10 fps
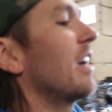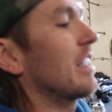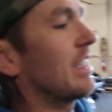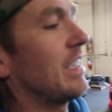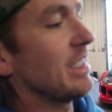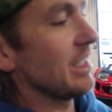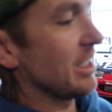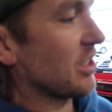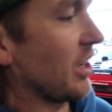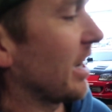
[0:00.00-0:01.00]
At the end of
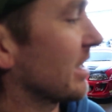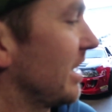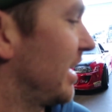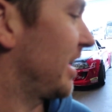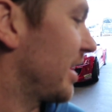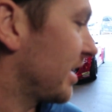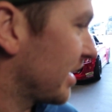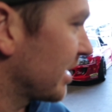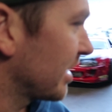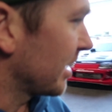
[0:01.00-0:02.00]
the track day,
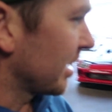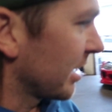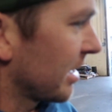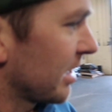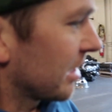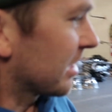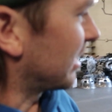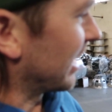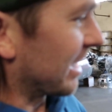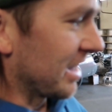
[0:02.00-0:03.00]

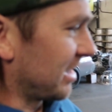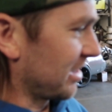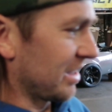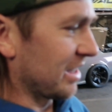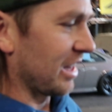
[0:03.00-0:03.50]
like literally